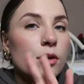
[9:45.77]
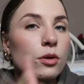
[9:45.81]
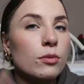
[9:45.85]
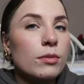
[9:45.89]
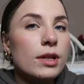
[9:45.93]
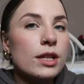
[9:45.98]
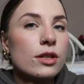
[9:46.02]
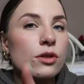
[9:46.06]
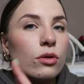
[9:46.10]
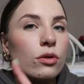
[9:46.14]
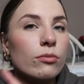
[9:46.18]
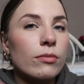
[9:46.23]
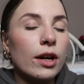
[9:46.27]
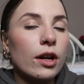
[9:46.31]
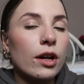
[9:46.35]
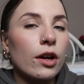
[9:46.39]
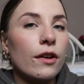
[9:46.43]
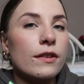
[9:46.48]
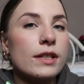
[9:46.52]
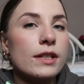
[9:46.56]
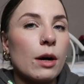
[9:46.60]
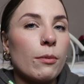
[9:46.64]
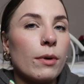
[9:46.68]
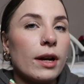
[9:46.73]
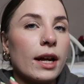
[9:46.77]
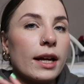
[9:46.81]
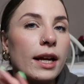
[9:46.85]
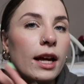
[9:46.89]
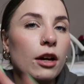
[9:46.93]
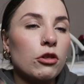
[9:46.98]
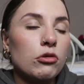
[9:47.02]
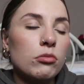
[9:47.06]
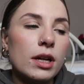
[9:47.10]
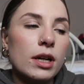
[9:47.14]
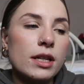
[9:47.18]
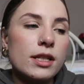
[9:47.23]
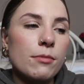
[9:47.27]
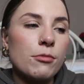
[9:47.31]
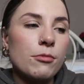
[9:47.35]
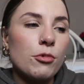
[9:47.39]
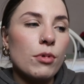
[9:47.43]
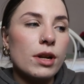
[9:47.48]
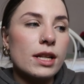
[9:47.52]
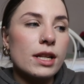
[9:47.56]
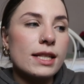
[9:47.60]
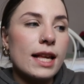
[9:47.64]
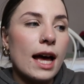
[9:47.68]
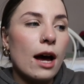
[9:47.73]
I normally sort my clothes out when I get all my summer
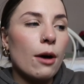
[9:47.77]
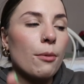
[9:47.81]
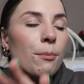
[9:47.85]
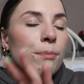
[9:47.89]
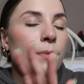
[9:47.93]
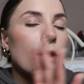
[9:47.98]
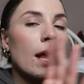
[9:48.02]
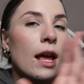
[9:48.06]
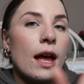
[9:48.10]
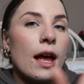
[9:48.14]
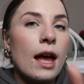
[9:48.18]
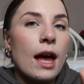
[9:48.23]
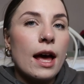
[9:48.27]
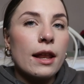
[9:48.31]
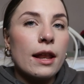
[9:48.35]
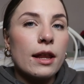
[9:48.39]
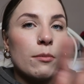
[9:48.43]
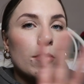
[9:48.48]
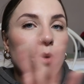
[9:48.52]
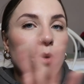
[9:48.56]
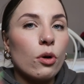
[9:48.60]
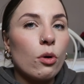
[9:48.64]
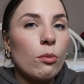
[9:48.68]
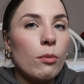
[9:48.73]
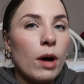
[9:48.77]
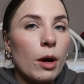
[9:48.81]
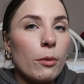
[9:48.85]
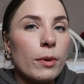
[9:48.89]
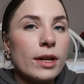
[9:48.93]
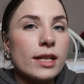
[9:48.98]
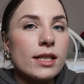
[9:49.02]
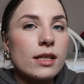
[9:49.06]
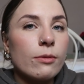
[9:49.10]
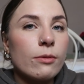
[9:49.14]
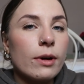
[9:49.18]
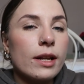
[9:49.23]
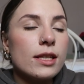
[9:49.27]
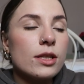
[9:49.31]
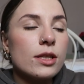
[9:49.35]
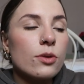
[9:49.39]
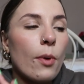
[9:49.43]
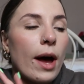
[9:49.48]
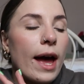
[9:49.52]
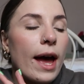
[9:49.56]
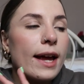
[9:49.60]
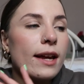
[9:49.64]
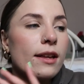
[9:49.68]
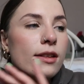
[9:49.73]
ones out and then put all my winter ones
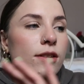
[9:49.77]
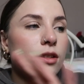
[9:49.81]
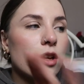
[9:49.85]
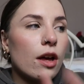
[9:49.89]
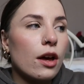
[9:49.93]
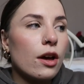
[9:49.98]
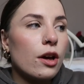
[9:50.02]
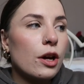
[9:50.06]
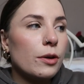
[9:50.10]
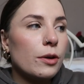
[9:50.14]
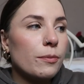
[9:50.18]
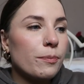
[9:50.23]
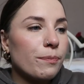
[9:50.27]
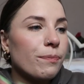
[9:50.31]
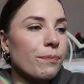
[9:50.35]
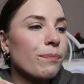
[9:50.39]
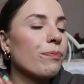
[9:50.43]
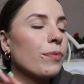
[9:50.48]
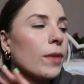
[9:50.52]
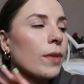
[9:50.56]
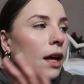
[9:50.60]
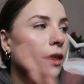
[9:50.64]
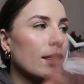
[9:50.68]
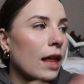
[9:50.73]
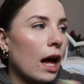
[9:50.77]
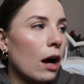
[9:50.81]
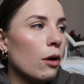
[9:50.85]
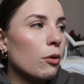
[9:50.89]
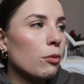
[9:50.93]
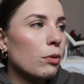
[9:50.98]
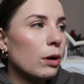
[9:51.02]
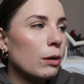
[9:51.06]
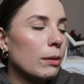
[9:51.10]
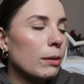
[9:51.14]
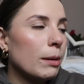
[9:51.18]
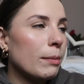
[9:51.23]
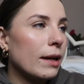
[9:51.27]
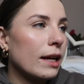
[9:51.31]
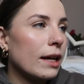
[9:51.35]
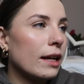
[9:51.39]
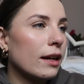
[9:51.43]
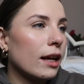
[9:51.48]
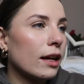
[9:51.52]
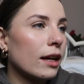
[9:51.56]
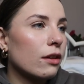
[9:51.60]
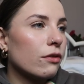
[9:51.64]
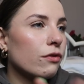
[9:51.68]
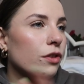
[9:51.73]
away, so that will probably be
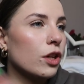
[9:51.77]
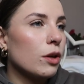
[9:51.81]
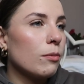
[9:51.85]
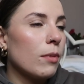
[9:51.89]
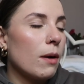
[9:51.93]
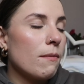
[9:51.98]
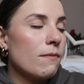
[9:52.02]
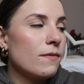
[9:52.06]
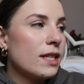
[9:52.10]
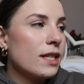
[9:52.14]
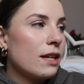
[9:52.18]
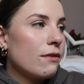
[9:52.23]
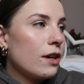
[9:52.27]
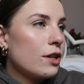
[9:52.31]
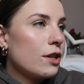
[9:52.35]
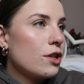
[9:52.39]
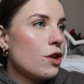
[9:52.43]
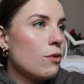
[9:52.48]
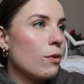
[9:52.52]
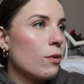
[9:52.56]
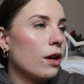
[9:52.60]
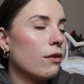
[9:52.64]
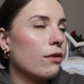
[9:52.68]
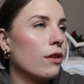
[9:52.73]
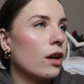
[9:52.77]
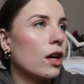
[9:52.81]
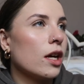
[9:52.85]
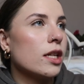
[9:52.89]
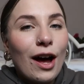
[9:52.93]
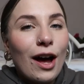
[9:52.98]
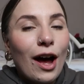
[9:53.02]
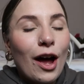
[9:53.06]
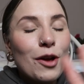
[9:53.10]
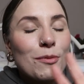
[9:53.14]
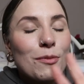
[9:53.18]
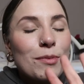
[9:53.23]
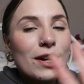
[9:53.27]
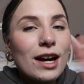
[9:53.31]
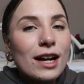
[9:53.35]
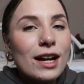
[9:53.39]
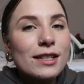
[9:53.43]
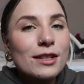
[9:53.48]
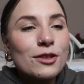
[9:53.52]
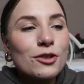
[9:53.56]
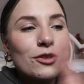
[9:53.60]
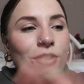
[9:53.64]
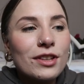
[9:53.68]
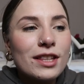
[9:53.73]
in like a few months if I do one of those. I hope you
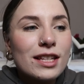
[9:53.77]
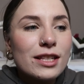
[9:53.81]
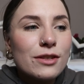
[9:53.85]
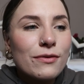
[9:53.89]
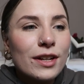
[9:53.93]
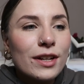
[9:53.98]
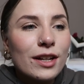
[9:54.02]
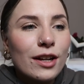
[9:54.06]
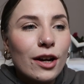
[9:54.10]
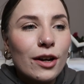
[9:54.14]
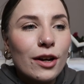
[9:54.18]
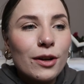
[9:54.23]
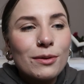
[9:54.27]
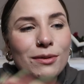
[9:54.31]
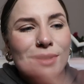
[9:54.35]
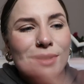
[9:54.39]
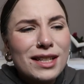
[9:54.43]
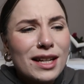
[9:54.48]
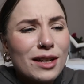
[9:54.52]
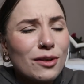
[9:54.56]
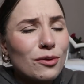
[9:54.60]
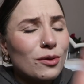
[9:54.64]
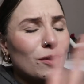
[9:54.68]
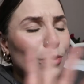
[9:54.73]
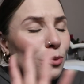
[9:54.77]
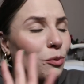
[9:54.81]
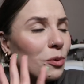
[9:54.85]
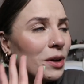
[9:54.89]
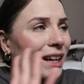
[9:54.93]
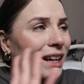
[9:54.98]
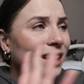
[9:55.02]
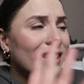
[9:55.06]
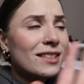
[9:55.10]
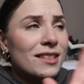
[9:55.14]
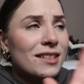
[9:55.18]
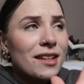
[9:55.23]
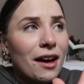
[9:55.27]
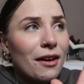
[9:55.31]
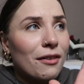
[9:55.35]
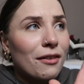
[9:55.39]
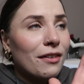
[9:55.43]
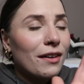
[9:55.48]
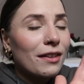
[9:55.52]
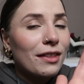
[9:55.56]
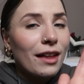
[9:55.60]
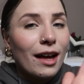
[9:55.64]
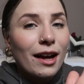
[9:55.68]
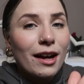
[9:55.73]
guys enjoyed this video, seeing all the weird
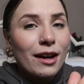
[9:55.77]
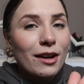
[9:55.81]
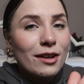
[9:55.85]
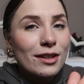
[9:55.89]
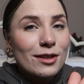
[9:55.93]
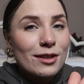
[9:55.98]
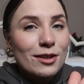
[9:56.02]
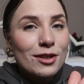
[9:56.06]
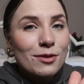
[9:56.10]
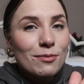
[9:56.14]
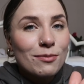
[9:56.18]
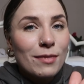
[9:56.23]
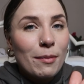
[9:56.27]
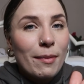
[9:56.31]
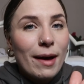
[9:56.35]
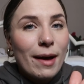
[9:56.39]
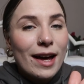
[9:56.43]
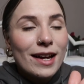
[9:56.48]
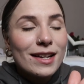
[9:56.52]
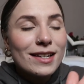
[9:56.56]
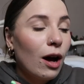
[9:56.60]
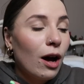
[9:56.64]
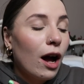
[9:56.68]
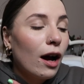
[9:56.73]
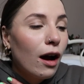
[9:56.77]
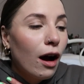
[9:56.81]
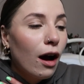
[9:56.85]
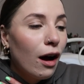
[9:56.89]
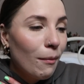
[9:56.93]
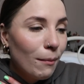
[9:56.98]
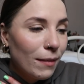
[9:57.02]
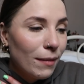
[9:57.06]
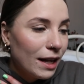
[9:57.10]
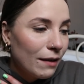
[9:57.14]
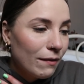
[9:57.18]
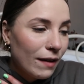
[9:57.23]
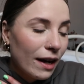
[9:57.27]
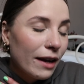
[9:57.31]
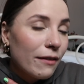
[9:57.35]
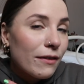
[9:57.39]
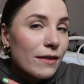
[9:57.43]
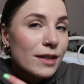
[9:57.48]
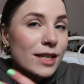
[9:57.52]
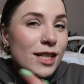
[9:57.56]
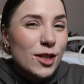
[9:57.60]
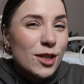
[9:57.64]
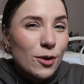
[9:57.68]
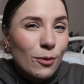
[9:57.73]
stuff that I had under my bed. I can't believe I
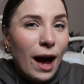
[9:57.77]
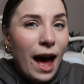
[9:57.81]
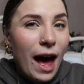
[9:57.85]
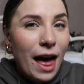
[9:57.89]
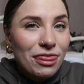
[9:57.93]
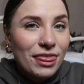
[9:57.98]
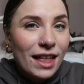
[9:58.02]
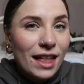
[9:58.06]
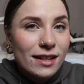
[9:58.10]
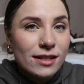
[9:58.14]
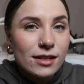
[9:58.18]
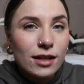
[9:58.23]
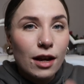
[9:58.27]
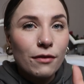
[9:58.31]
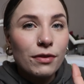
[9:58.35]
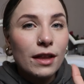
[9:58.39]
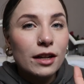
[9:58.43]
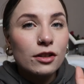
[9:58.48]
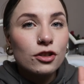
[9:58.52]
even still had that stuff.